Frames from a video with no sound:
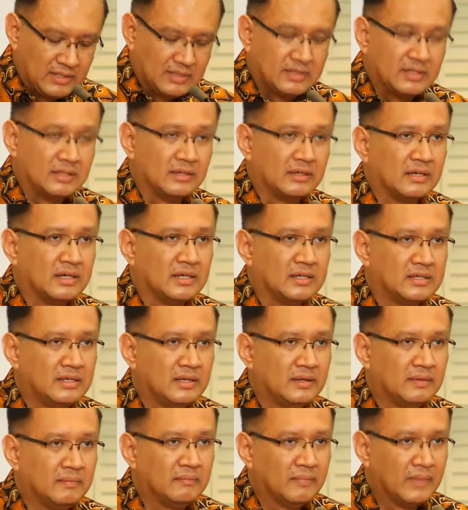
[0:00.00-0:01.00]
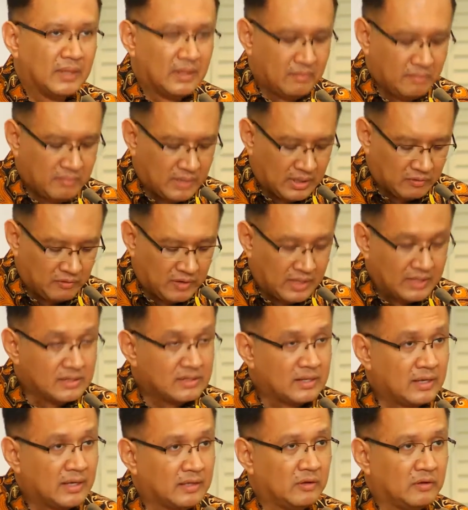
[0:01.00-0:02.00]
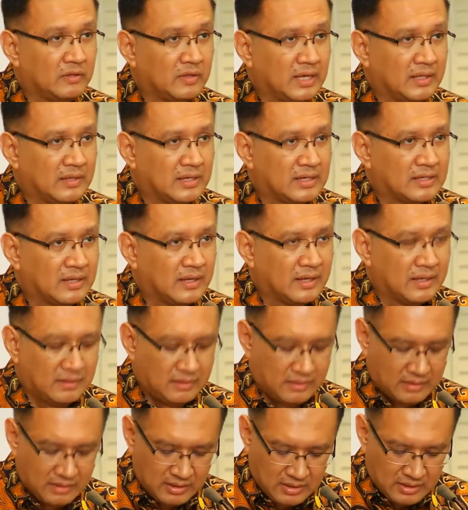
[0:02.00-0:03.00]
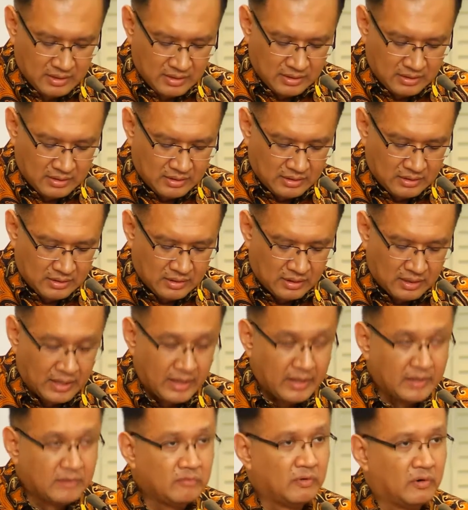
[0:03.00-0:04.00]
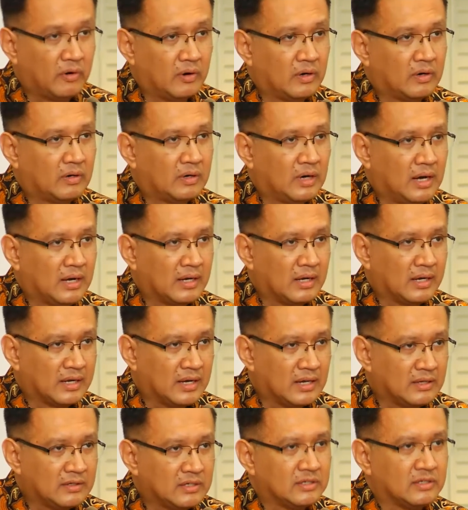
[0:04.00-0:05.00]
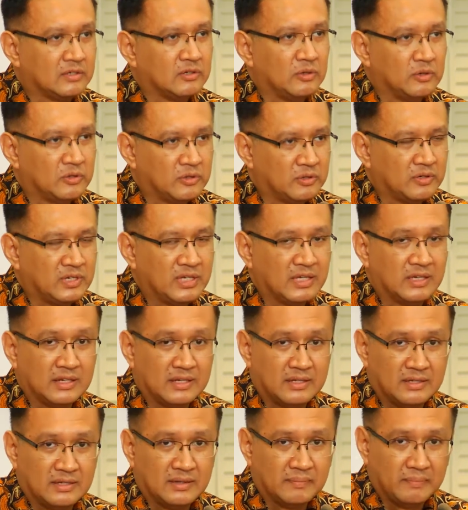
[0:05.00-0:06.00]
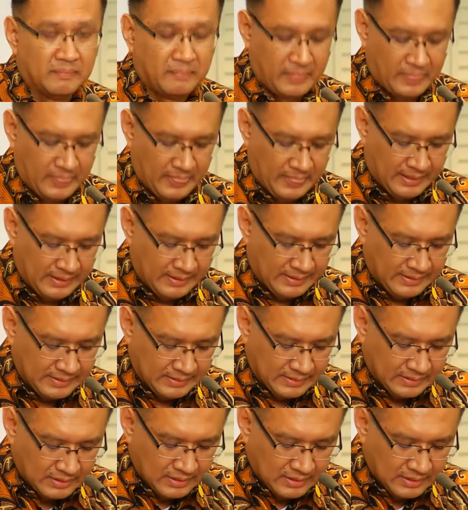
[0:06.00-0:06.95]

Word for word: is increasing, but one side, on the other side, the land for agriculture is also decreasing. Yeah.